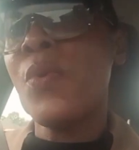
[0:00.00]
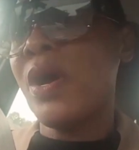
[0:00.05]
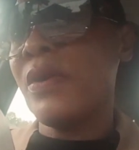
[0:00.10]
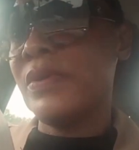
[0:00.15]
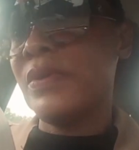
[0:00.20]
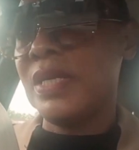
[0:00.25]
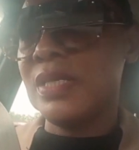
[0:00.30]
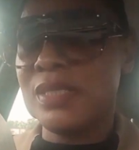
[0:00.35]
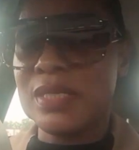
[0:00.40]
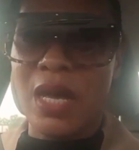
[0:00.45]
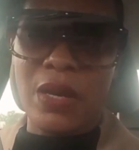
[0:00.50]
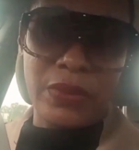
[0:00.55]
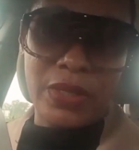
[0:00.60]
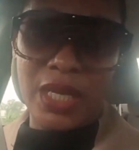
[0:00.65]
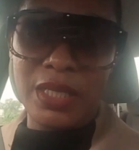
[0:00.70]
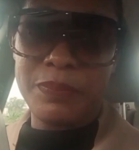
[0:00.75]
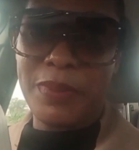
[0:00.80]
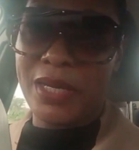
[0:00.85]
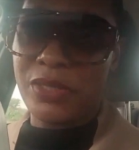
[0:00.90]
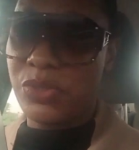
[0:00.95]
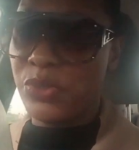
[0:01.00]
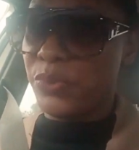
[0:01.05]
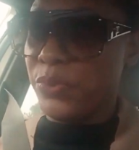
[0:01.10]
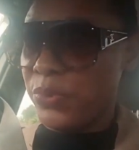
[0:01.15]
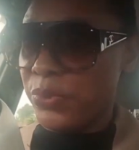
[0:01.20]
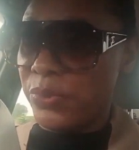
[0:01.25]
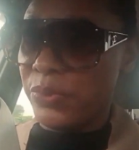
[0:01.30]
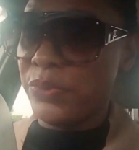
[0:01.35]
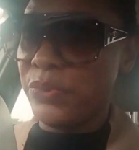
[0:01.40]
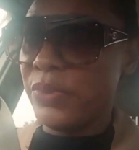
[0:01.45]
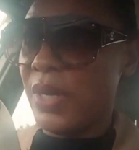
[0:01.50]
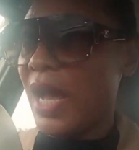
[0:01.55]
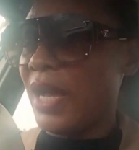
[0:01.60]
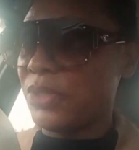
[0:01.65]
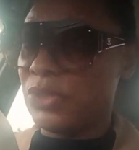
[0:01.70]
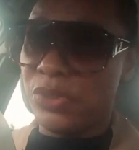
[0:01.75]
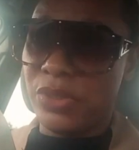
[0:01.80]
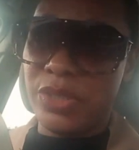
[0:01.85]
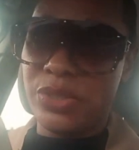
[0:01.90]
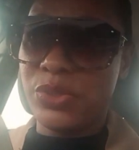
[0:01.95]
worries, I'll get back to who
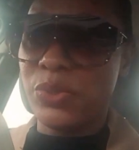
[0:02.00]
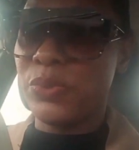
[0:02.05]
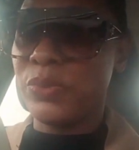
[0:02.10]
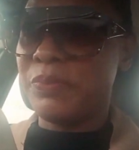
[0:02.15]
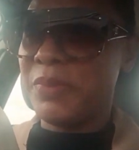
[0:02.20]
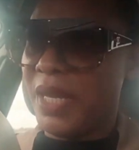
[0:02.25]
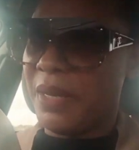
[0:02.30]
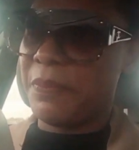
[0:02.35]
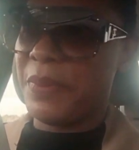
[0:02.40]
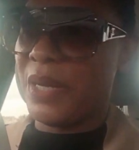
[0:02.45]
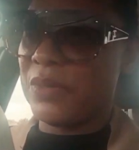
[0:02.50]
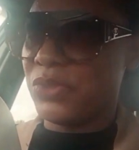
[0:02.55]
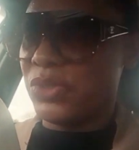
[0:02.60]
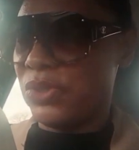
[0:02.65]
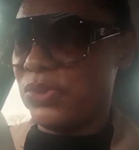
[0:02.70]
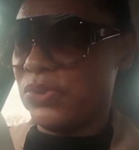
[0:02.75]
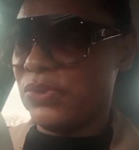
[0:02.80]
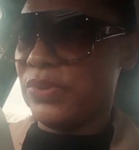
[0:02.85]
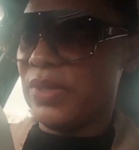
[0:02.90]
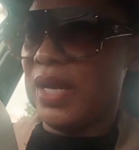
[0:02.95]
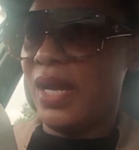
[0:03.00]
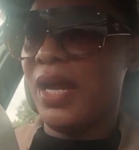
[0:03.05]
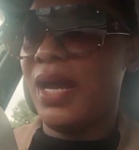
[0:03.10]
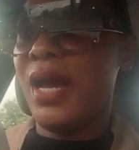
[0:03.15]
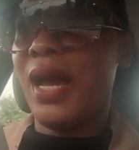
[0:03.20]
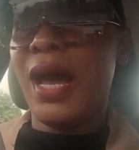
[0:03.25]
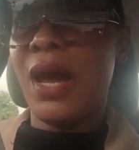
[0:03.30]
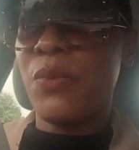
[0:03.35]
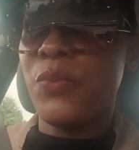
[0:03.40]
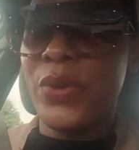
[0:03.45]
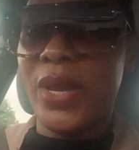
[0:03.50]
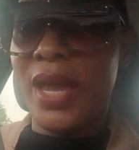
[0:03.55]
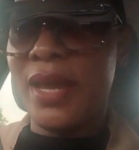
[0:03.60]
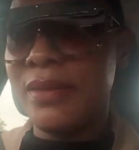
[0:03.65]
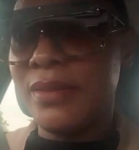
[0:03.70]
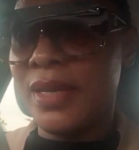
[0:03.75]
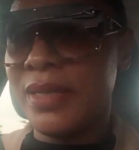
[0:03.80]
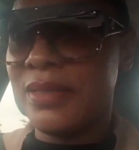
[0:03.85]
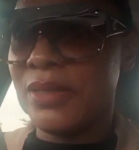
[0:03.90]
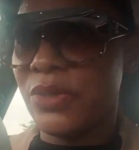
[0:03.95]
actually told me about you. And we
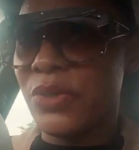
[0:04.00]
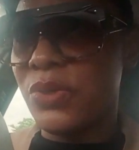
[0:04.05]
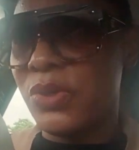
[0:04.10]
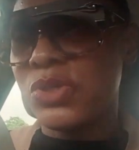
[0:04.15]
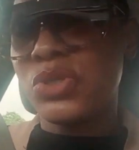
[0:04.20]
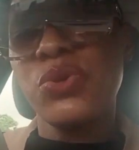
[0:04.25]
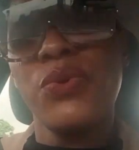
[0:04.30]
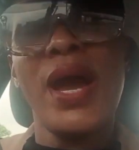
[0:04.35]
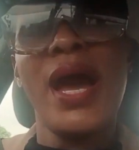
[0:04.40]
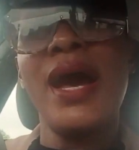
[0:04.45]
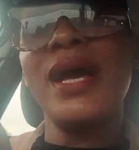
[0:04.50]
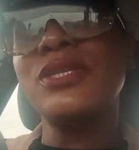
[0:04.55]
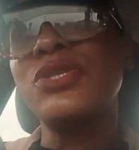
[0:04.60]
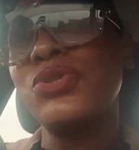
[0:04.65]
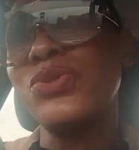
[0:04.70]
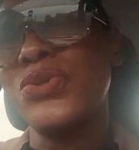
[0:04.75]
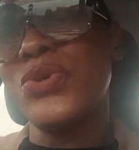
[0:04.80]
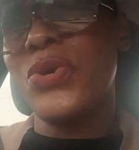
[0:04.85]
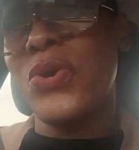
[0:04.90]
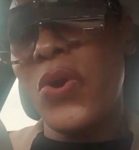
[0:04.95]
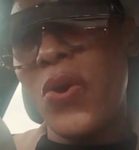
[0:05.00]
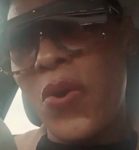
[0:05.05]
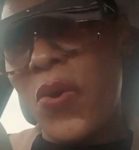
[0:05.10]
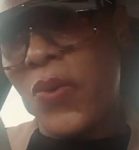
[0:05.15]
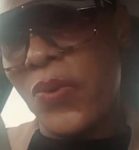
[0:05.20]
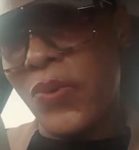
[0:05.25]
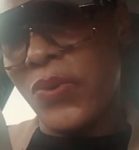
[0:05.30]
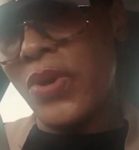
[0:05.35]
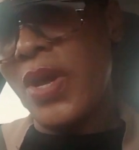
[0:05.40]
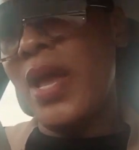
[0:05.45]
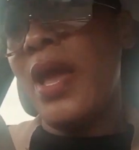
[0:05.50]
ended the call. So I had to call,